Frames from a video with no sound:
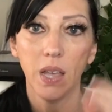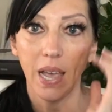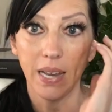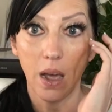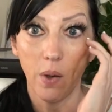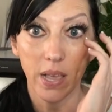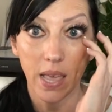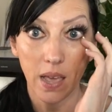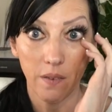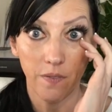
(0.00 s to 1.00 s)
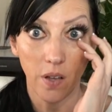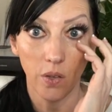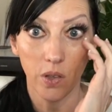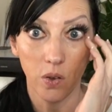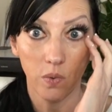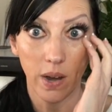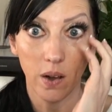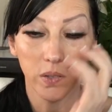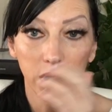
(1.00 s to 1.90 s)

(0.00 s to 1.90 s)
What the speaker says: And now I can't follow you around.